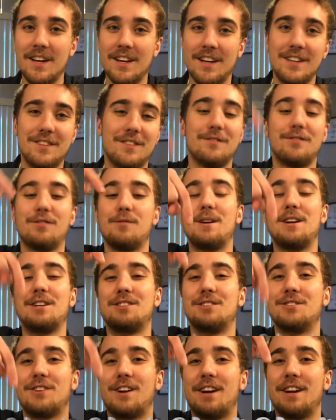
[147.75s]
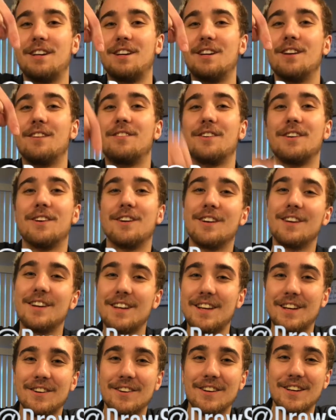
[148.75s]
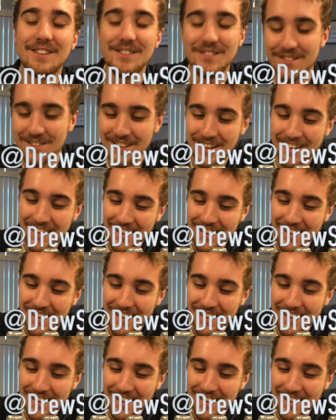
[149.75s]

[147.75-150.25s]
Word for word: His information's right here if you're curious.